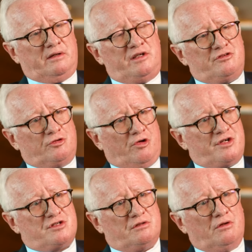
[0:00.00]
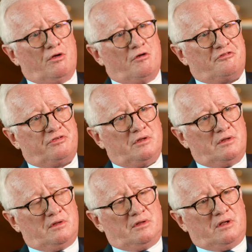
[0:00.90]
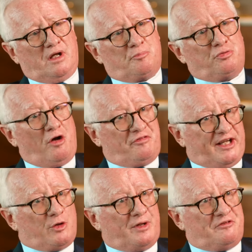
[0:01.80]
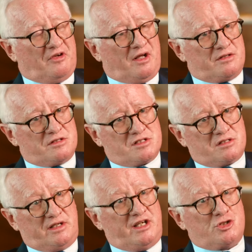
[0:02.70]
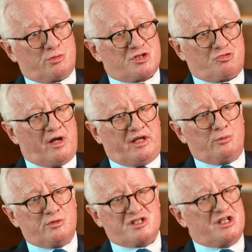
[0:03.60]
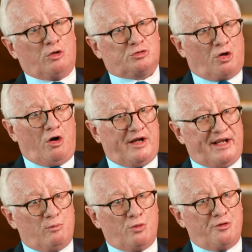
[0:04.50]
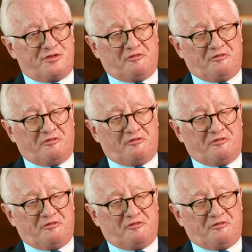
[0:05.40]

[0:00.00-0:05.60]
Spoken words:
integration of private equity funds into Australia was the ultra high net worth,